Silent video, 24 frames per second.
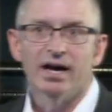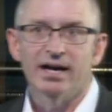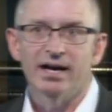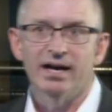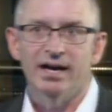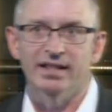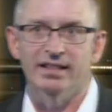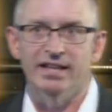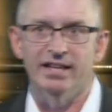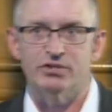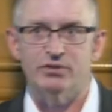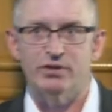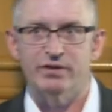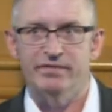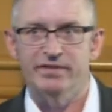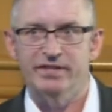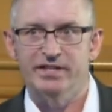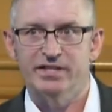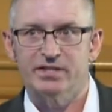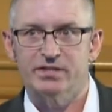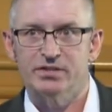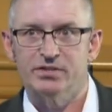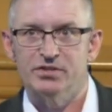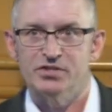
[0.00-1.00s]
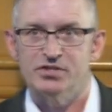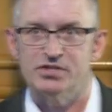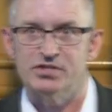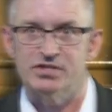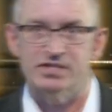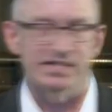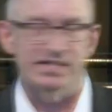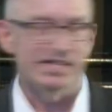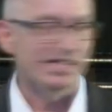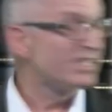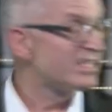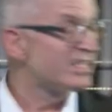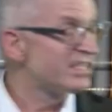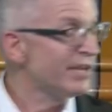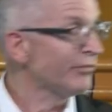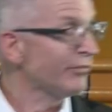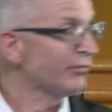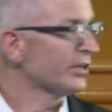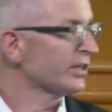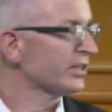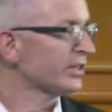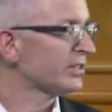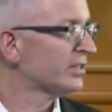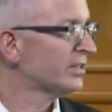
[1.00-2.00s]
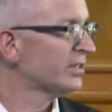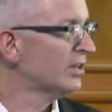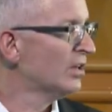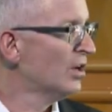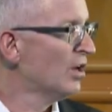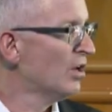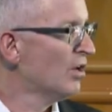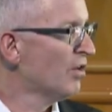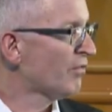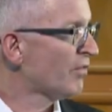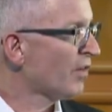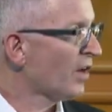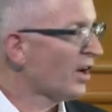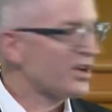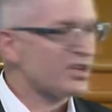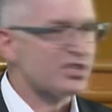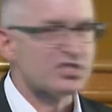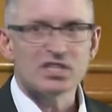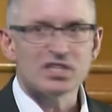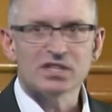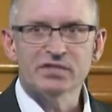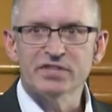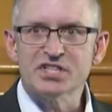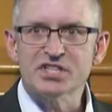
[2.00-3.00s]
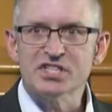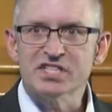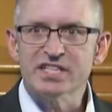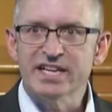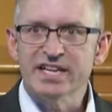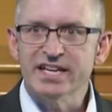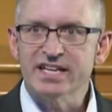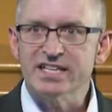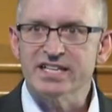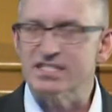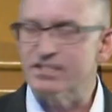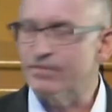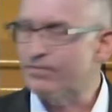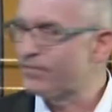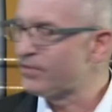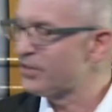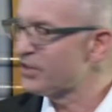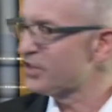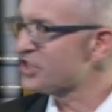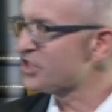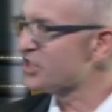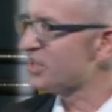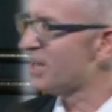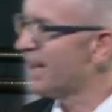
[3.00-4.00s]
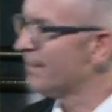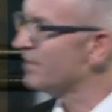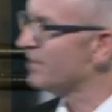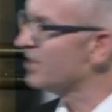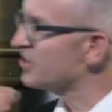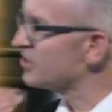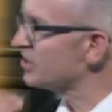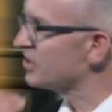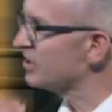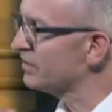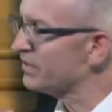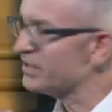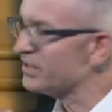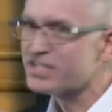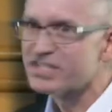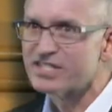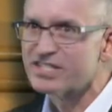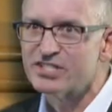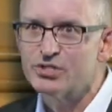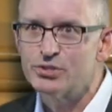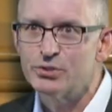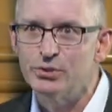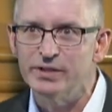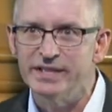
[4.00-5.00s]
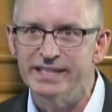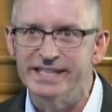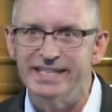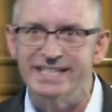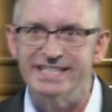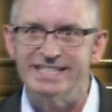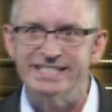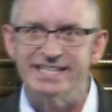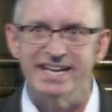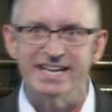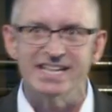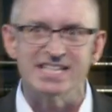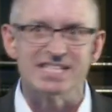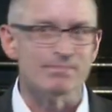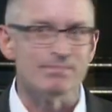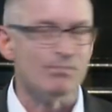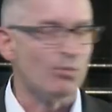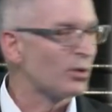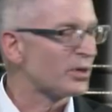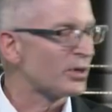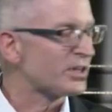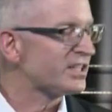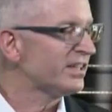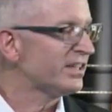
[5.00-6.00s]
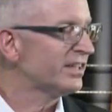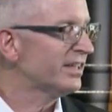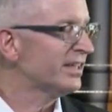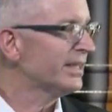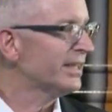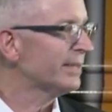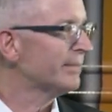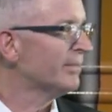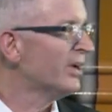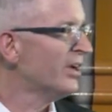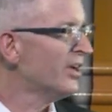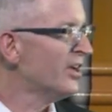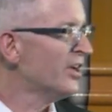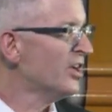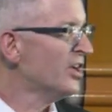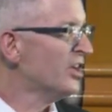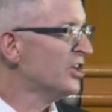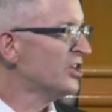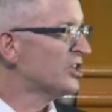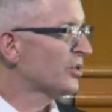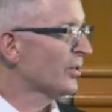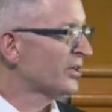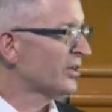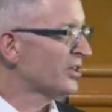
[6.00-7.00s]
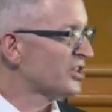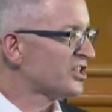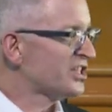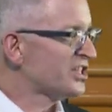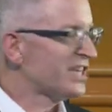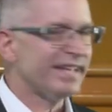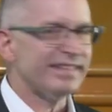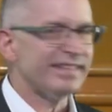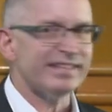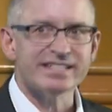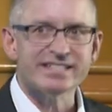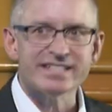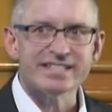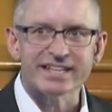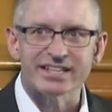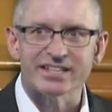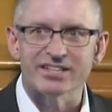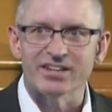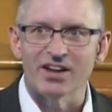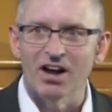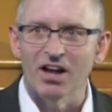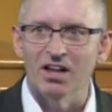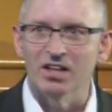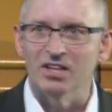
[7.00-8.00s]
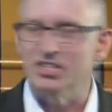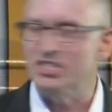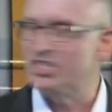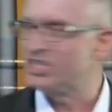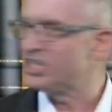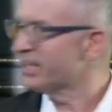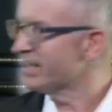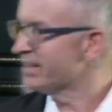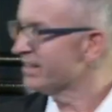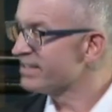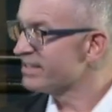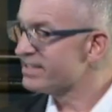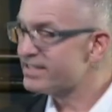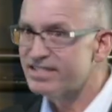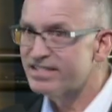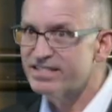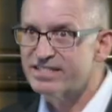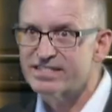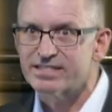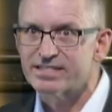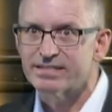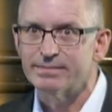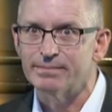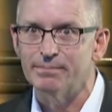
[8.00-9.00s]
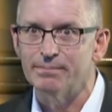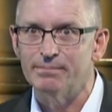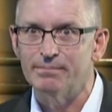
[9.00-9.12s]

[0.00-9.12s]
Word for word: electric vehicles. It's different. For our service techs, the first time they service the Jouley, it takes more time to understand the technology and the system.